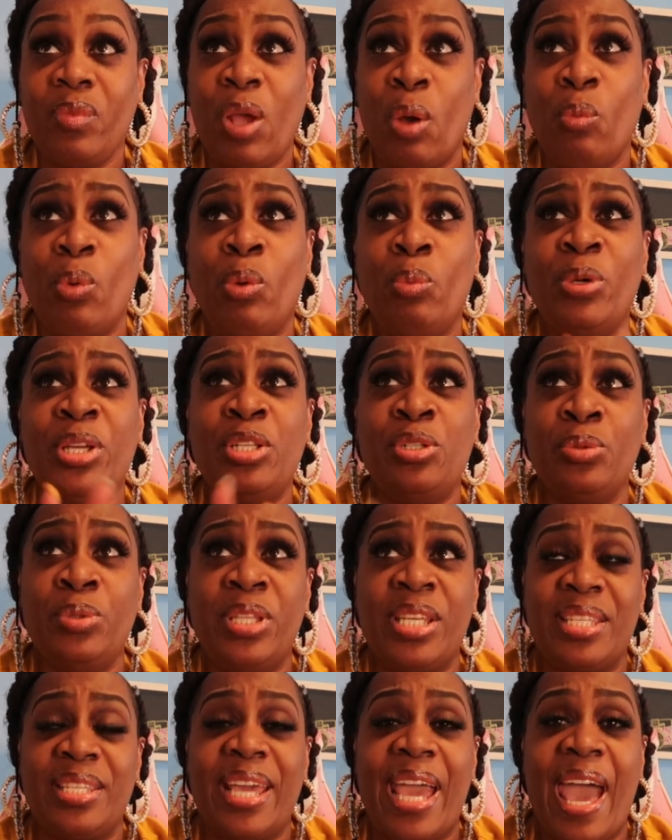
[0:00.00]
when we do
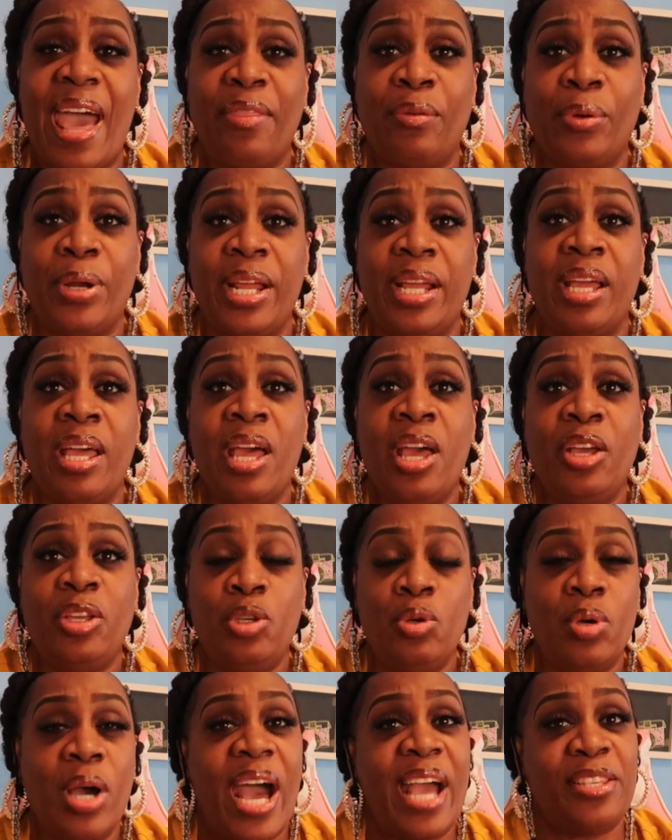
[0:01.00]
this gathering
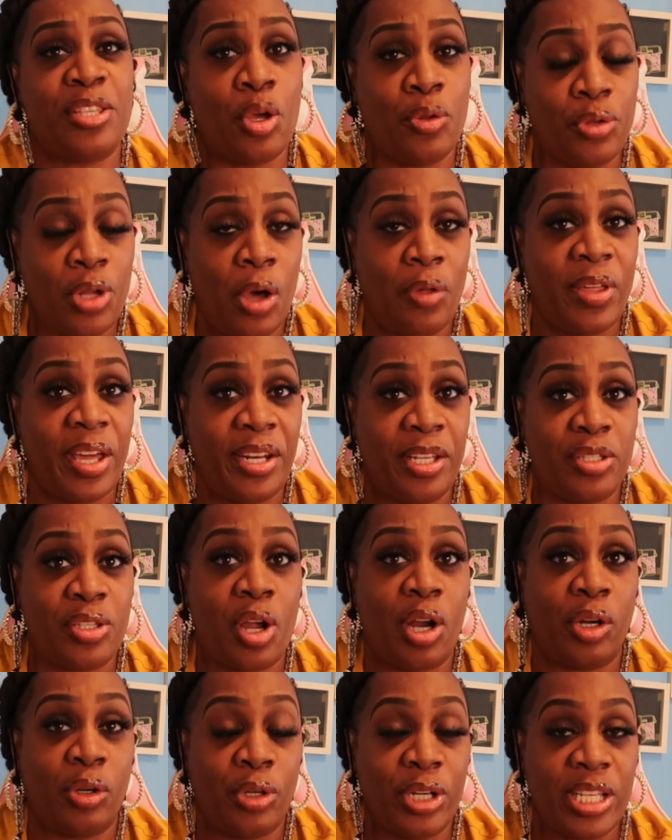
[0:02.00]
you guys will know that it's
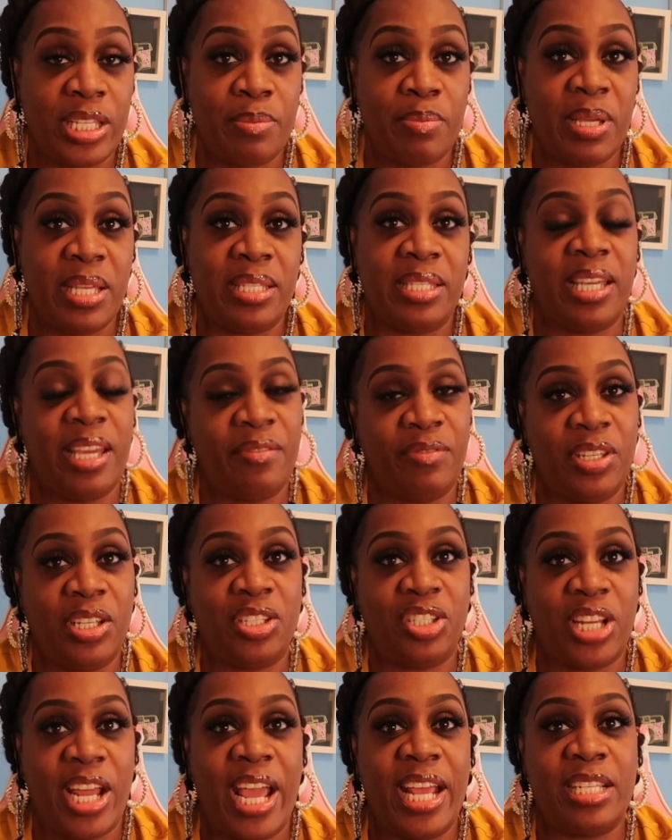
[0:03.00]
our christmas gift
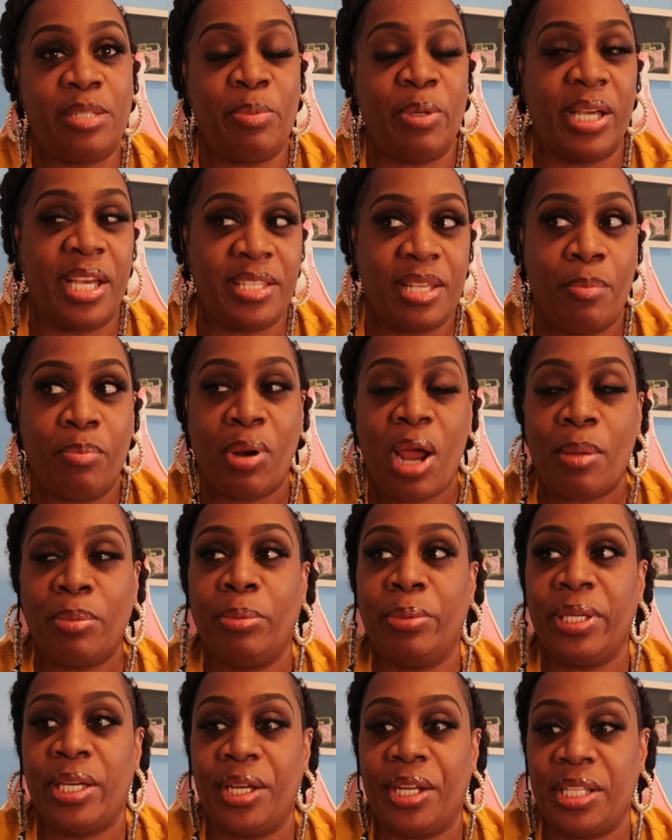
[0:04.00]
exchange because i'm
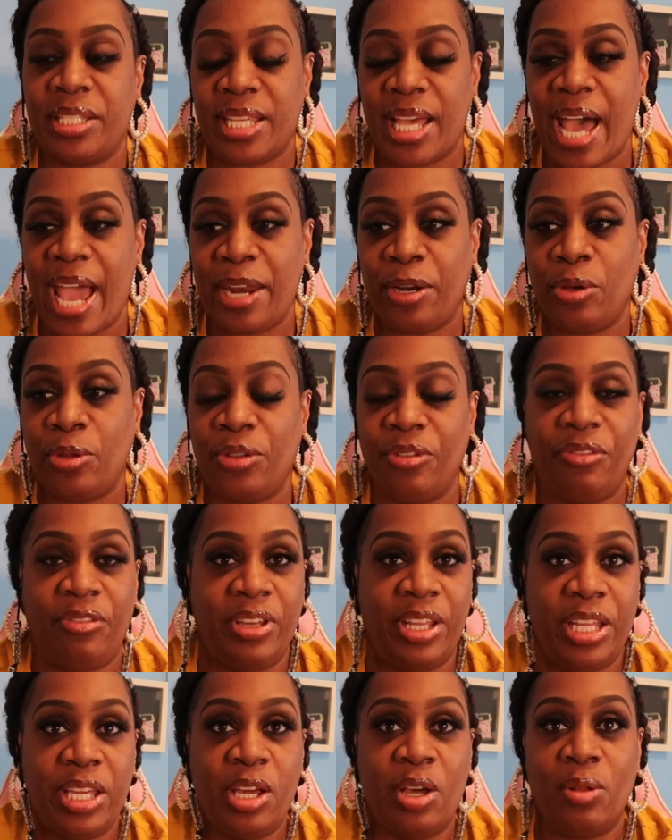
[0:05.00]
probably going to title the
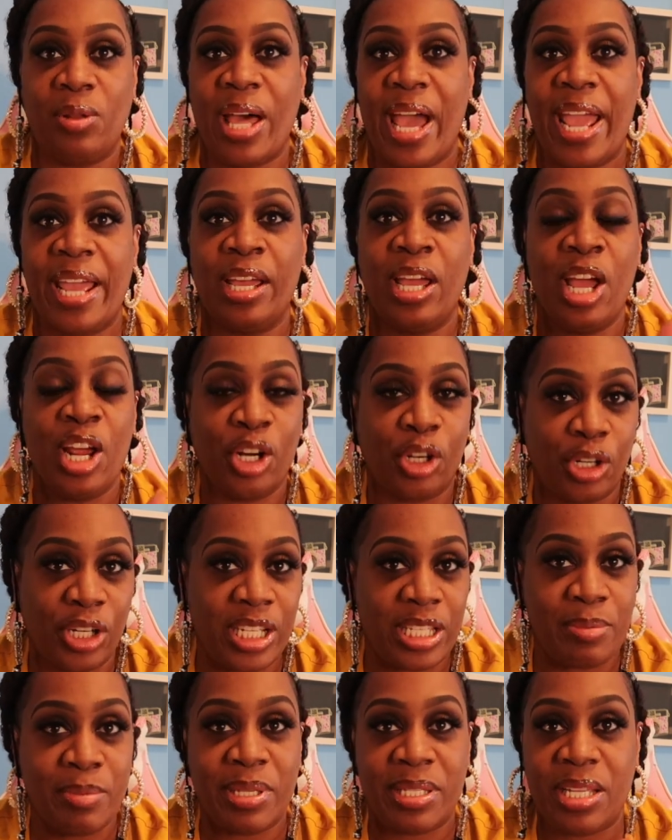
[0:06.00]
video like
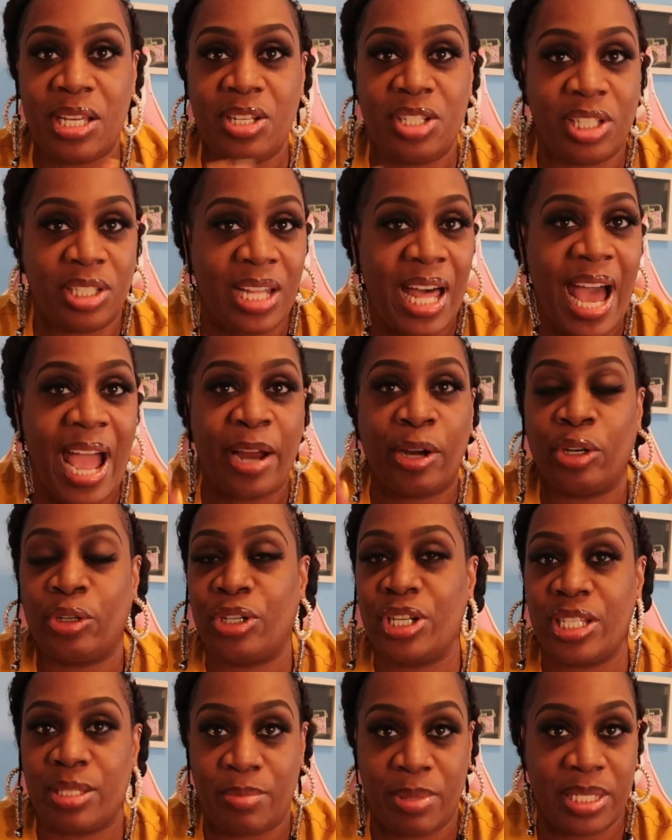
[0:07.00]
christmas in july or
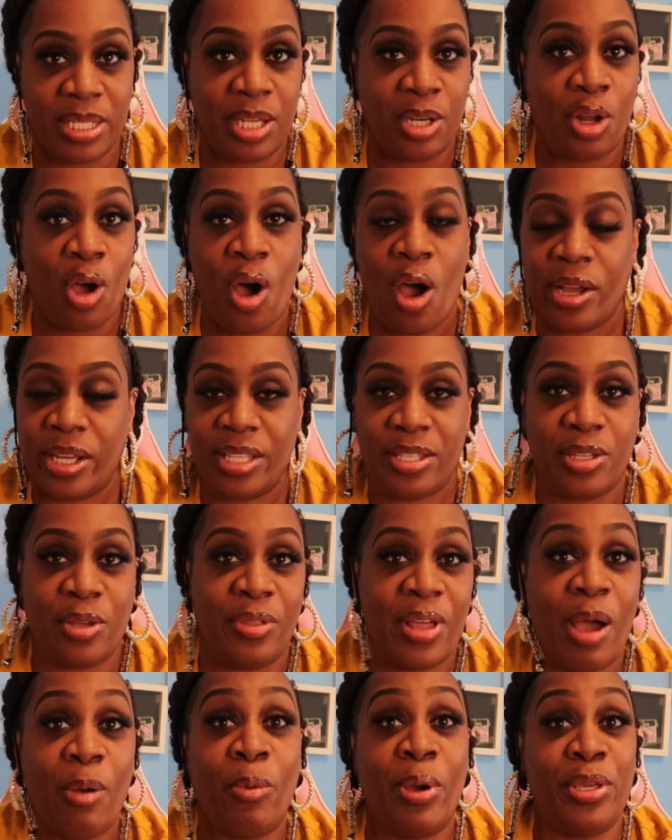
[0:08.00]
christmas in august so
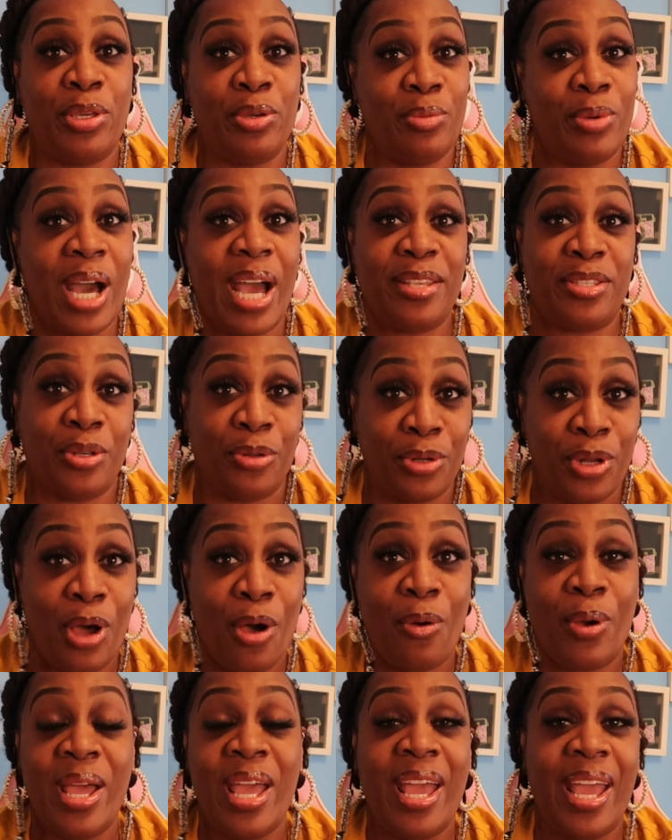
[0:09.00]
that way you guys will
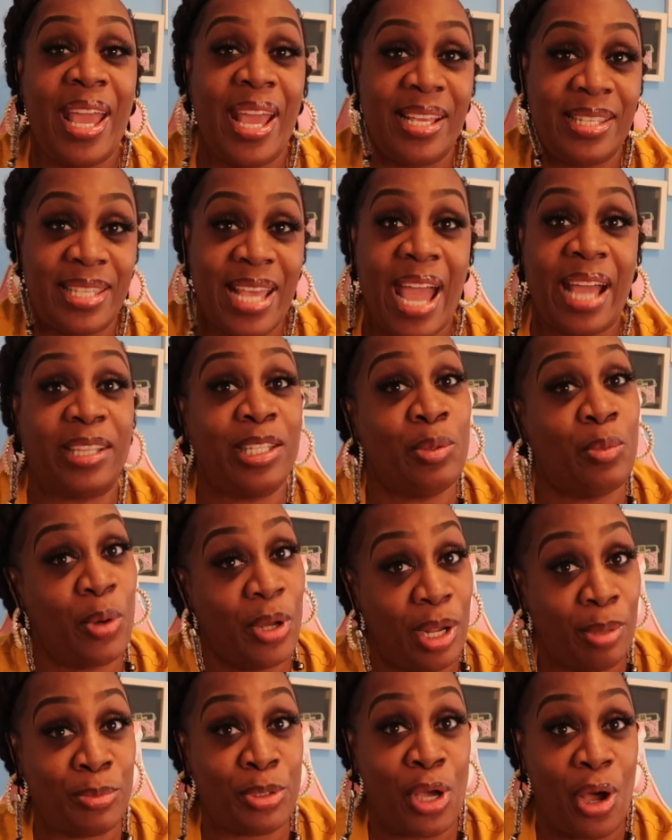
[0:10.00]
know exactly
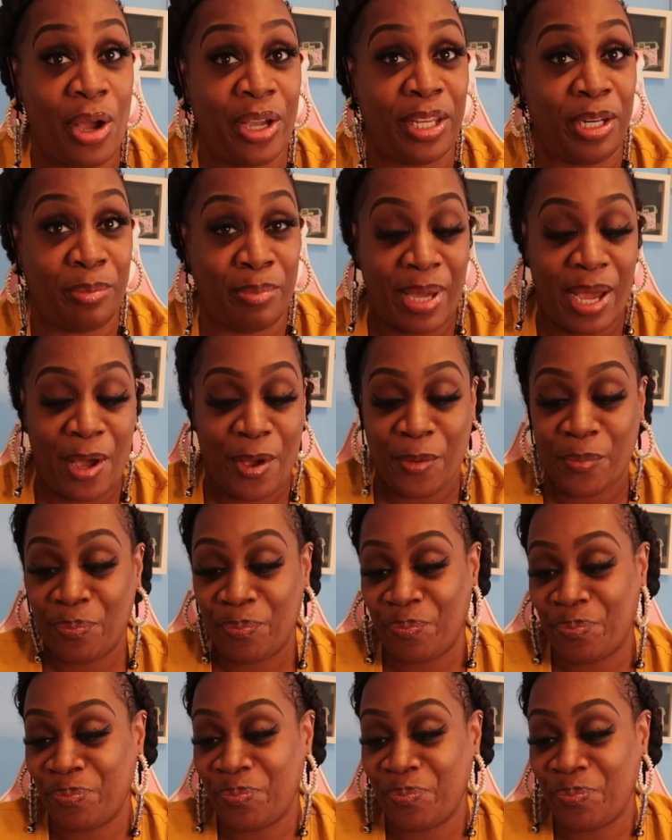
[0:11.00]
what i'm talking about